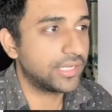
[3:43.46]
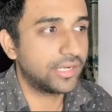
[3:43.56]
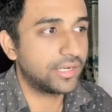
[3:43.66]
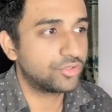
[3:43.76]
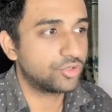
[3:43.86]

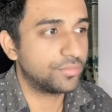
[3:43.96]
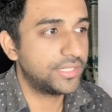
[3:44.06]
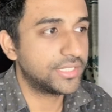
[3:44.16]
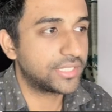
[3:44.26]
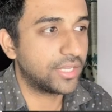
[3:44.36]
color should be
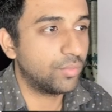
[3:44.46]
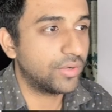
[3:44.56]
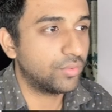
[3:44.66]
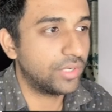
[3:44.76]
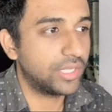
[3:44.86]
the skin one
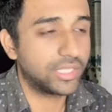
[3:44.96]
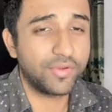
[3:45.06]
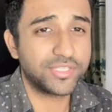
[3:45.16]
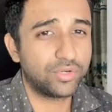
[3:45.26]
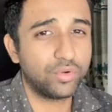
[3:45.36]
only,
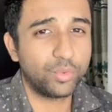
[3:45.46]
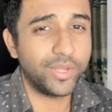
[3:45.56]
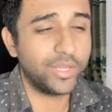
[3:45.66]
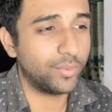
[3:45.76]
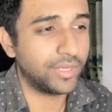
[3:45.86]
otherwise it looks
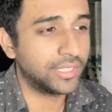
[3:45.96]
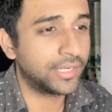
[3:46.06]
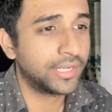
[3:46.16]
very weird.